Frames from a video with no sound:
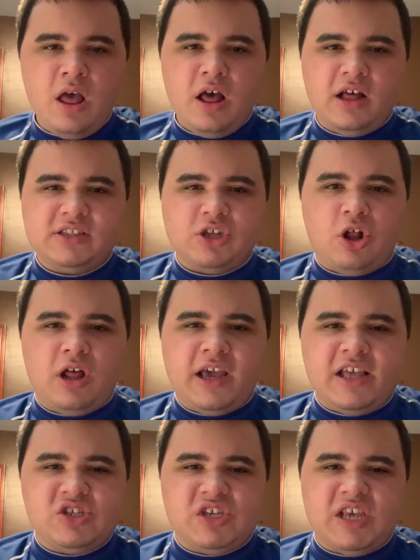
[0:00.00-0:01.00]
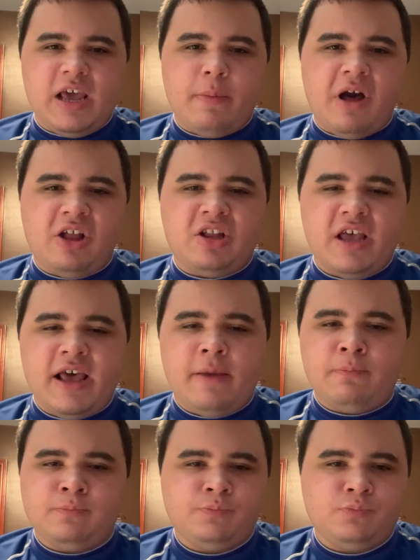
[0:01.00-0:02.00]
That's all I can say about
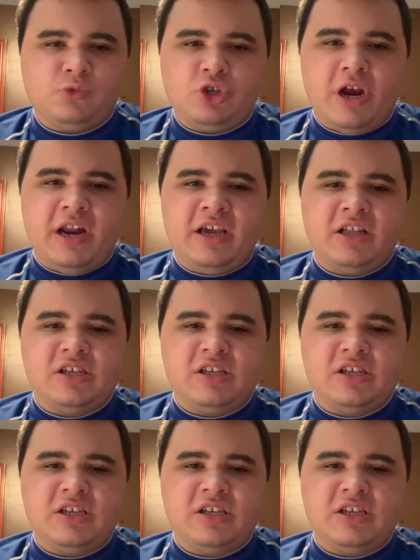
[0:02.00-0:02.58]
that. Trading